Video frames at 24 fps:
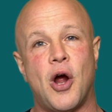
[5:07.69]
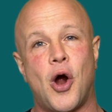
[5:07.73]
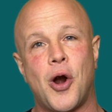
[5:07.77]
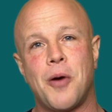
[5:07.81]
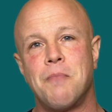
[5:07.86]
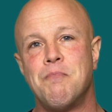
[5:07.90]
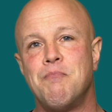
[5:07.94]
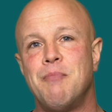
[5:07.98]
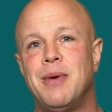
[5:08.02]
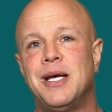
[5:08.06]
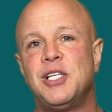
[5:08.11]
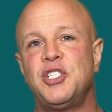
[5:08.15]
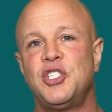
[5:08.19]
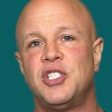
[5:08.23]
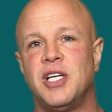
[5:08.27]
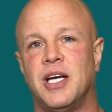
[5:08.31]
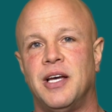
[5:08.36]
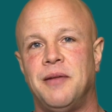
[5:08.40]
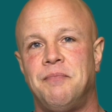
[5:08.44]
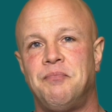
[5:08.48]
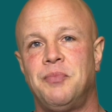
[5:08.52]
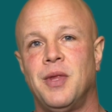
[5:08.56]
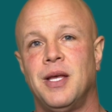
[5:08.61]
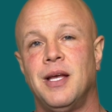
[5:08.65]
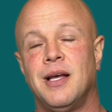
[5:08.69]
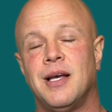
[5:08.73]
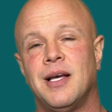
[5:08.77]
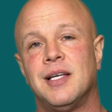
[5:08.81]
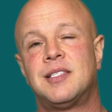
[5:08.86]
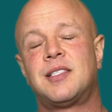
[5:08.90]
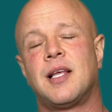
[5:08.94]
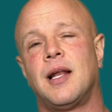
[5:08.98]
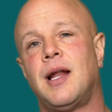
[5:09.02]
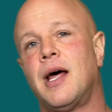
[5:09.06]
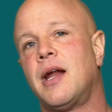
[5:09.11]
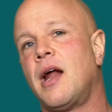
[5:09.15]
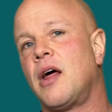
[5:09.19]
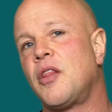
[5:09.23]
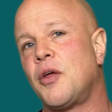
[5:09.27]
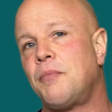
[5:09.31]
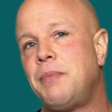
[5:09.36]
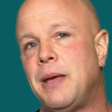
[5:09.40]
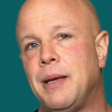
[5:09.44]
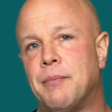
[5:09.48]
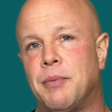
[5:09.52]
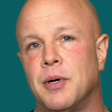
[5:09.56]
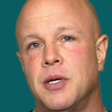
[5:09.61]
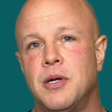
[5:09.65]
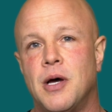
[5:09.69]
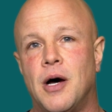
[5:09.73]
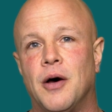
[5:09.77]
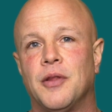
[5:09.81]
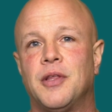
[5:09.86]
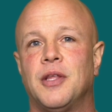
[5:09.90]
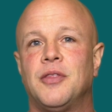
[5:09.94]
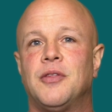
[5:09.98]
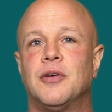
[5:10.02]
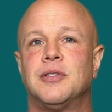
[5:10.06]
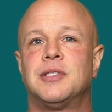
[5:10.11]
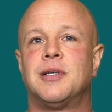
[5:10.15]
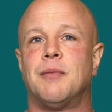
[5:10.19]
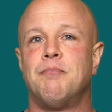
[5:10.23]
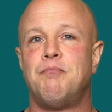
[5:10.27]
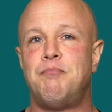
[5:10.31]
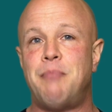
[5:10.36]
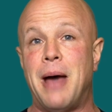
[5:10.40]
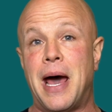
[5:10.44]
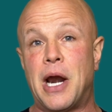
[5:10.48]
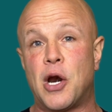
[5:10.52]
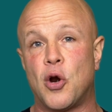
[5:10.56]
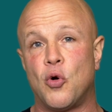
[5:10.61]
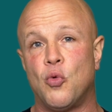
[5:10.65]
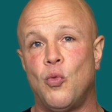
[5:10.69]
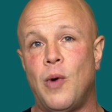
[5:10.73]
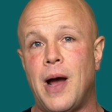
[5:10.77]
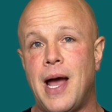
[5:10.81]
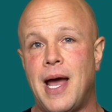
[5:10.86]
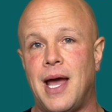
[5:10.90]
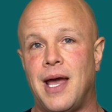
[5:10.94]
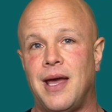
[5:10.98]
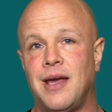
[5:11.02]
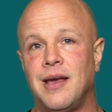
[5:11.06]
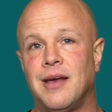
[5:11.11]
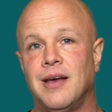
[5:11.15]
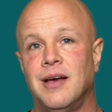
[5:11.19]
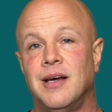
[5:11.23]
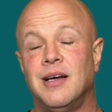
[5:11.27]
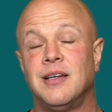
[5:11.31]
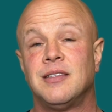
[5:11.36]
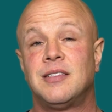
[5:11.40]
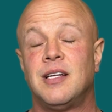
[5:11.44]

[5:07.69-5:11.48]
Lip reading: Our mission is to let other people know that there's a better way